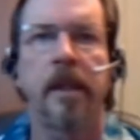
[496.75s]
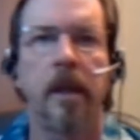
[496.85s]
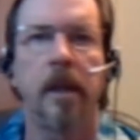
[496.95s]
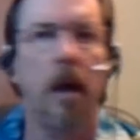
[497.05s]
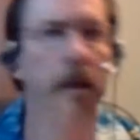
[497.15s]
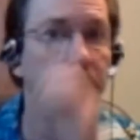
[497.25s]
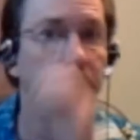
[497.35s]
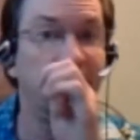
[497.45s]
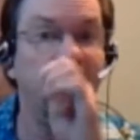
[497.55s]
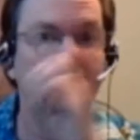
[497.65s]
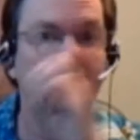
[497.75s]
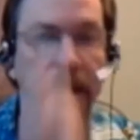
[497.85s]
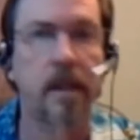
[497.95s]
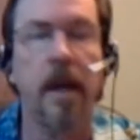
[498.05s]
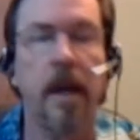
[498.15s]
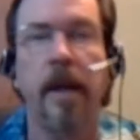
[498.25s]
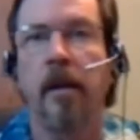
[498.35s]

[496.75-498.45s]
Other than that, it's like